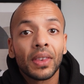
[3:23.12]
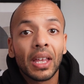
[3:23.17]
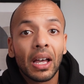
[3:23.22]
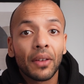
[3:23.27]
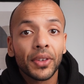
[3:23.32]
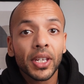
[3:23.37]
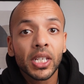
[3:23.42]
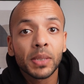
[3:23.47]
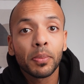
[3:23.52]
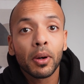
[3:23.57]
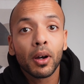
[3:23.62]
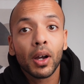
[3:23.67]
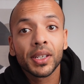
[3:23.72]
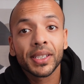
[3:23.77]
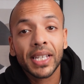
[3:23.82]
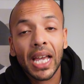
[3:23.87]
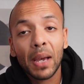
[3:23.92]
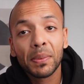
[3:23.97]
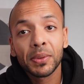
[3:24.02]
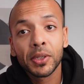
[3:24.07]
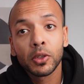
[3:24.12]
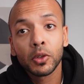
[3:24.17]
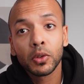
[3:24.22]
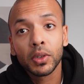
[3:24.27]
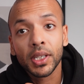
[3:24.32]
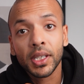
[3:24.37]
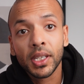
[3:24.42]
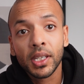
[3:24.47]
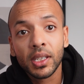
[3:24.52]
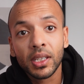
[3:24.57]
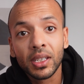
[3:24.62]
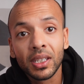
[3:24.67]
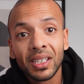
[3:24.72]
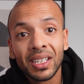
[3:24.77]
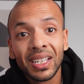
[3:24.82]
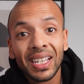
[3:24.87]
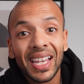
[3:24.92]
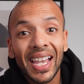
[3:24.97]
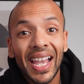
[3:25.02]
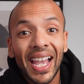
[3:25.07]
Now this part is absolutely key,
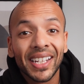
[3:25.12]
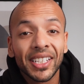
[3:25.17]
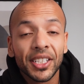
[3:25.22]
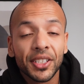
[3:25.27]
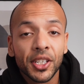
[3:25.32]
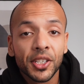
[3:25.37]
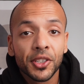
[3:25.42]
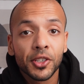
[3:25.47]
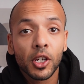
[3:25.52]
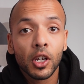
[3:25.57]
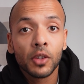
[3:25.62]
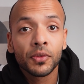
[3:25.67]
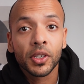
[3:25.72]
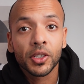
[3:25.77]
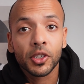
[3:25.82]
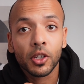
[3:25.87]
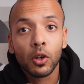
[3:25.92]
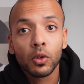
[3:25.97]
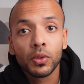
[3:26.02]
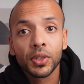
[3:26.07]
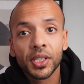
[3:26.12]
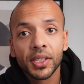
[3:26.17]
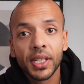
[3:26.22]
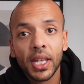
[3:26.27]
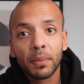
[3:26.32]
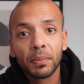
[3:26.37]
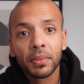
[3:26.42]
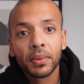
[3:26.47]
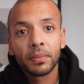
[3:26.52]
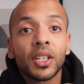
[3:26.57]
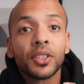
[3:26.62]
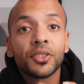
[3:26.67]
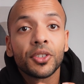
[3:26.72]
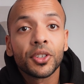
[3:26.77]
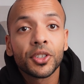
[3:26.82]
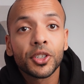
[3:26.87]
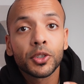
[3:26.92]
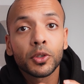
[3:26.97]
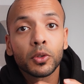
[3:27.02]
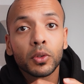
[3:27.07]
and it deserves its own step.
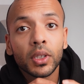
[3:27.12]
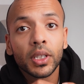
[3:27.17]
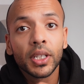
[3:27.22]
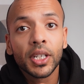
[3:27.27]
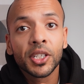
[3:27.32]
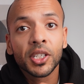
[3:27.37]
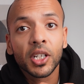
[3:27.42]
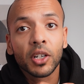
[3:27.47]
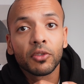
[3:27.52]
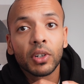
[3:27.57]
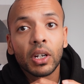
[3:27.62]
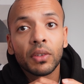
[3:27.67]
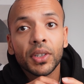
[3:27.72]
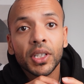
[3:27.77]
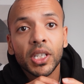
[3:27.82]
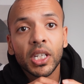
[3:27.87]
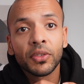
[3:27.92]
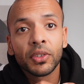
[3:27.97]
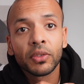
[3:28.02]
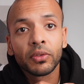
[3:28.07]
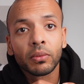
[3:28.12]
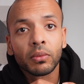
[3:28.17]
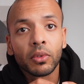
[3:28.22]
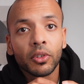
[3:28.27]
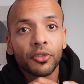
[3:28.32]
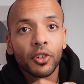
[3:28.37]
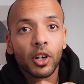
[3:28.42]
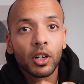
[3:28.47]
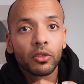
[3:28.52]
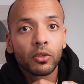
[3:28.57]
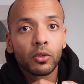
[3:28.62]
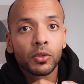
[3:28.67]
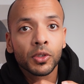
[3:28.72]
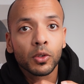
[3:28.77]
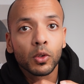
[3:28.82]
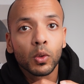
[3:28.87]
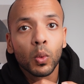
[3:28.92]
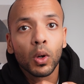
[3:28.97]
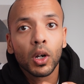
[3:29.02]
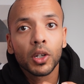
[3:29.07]
Digital leads are very different from referrals
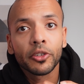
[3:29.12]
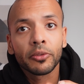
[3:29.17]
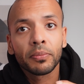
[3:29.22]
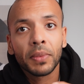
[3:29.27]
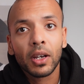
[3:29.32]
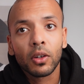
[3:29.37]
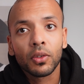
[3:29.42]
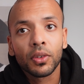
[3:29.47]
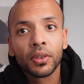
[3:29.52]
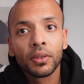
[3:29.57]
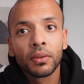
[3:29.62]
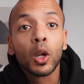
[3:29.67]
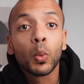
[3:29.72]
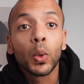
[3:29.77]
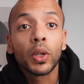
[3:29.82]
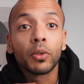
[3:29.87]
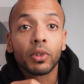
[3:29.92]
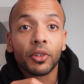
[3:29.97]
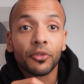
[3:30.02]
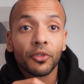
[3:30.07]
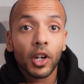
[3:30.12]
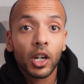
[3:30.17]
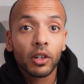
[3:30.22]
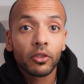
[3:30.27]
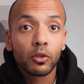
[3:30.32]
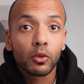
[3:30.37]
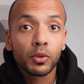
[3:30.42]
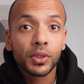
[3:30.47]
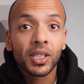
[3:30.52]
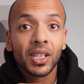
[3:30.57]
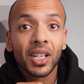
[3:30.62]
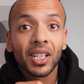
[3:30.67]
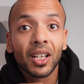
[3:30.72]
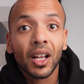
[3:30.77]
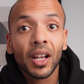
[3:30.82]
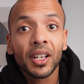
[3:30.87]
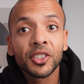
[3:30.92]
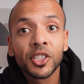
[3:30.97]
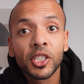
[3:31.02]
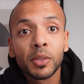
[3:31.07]
or word of mouth. With referrals,
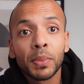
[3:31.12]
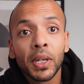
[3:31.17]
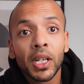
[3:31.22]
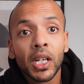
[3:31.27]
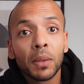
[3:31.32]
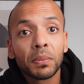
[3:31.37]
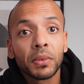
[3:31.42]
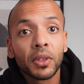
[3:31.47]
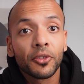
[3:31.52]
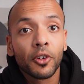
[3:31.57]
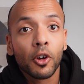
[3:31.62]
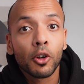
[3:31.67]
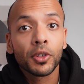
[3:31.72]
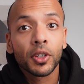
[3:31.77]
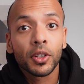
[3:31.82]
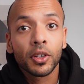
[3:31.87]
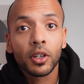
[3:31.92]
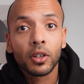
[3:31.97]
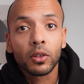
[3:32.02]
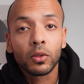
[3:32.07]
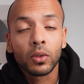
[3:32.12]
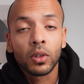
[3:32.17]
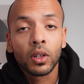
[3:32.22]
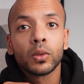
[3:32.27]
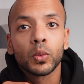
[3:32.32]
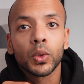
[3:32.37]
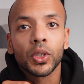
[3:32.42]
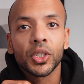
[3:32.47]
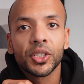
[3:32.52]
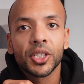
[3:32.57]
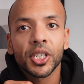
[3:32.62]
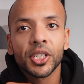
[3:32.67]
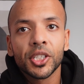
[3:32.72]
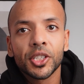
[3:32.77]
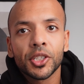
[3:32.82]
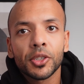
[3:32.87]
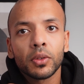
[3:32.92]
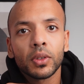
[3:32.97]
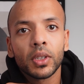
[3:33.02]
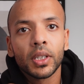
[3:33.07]
clients just pick up the phone and go. With
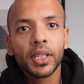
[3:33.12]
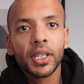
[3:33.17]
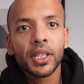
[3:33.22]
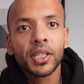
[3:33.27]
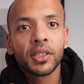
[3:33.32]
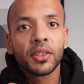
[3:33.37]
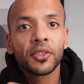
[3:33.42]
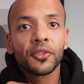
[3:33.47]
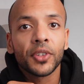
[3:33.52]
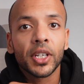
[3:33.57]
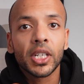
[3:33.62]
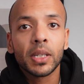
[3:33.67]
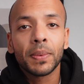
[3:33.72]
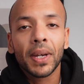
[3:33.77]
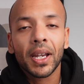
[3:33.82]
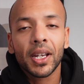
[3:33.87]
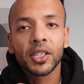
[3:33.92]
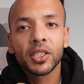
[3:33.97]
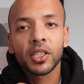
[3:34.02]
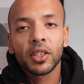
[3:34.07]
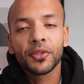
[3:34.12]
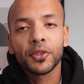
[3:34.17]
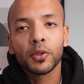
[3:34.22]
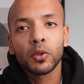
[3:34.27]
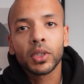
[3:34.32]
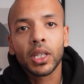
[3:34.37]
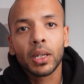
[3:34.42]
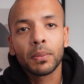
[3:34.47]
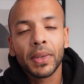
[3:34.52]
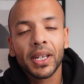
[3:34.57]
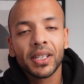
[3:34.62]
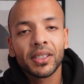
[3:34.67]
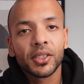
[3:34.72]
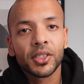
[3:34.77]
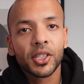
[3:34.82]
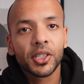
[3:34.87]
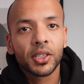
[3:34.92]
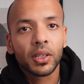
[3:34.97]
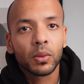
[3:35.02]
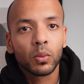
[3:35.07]
digital leads, feedback is the fuel that makes the
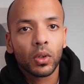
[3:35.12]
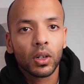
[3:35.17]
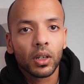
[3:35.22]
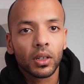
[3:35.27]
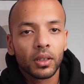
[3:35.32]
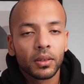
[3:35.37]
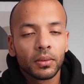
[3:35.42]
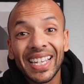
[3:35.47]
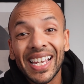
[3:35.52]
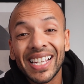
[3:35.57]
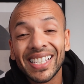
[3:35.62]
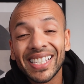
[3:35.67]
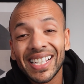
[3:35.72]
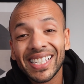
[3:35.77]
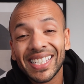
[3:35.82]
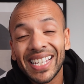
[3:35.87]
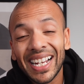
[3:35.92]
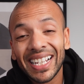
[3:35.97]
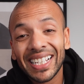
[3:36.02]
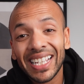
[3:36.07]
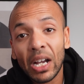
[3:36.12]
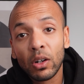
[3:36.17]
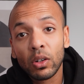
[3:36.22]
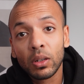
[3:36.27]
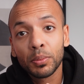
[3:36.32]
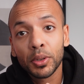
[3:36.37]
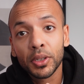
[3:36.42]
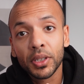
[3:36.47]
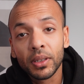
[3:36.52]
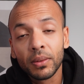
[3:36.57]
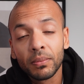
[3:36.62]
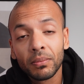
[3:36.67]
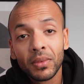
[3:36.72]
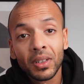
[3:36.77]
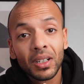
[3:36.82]
system work. Here's exactly how I put it.